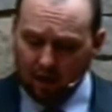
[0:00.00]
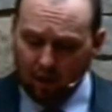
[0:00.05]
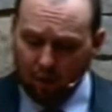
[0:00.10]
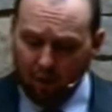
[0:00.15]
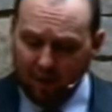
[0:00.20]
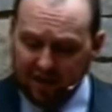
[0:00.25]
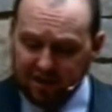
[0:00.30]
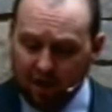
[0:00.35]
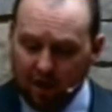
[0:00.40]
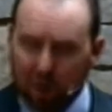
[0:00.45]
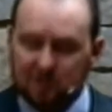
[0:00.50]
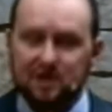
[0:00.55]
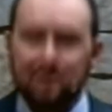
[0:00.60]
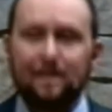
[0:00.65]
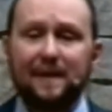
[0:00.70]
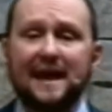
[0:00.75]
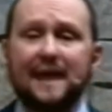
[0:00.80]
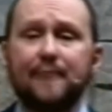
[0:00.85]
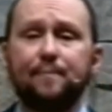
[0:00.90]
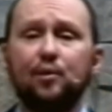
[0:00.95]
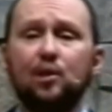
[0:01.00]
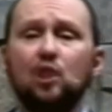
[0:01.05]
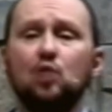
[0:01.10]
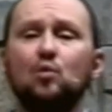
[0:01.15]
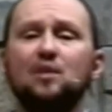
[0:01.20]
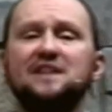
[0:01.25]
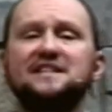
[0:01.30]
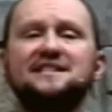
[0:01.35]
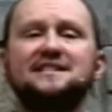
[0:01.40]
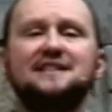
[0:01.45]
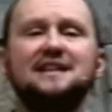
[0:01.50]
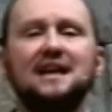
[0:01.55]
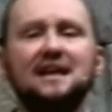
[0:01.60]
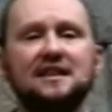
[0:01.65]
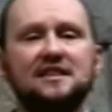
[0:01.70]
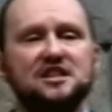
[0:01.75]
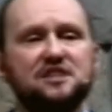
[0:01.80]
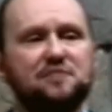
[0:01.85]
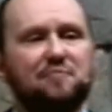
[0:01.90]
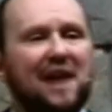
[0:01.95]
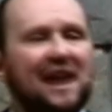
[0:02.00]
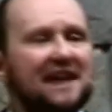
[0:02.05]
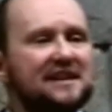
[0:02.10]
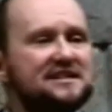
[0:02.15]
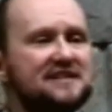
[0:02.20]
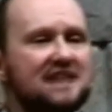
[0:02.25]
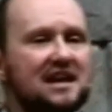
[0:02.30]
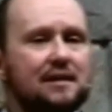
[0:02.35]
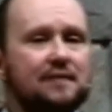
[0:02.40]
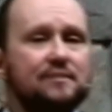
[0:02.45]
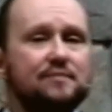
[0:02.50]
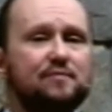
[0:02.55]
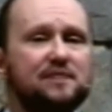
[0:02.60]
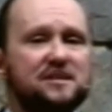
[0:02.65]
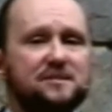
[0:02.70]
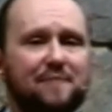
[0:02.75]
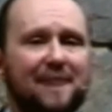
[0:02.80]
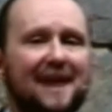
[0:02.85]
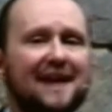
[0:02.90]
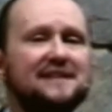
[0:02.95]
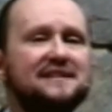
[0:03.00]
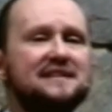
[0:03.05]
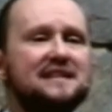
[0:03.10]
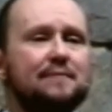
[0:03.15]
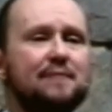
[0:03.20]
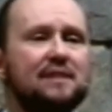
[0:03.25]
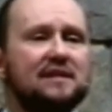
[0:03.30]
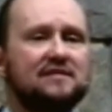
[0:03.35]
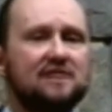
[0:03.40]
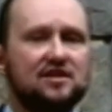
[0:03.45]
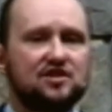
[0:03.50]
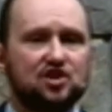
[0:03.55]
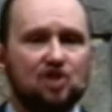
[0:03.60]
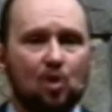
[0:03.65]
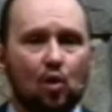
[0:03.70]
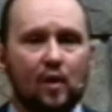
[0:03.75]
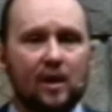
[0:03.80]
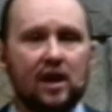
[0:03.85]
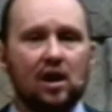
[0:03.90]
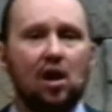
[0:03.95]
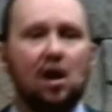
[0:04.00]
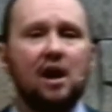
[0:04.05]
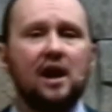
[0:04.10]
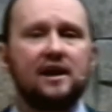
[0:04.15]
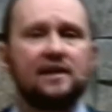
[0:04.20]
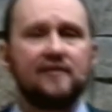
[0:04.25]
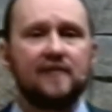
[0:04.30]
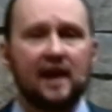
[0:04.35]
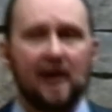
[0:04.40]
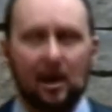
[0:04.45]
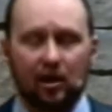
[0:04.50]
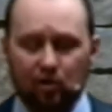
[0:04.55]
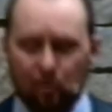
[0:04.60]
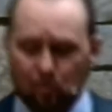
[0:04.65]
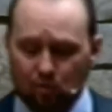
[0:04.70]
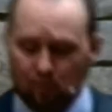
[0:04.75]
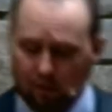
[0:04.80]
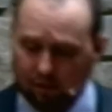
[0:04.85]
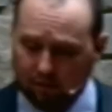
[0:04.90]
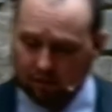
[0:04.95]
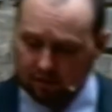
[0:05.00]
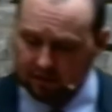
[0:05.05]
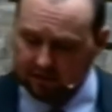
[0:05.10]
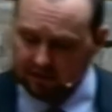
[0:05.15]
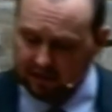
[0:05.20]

We talk to people and we see this, this pandemic that's going on in the outer world.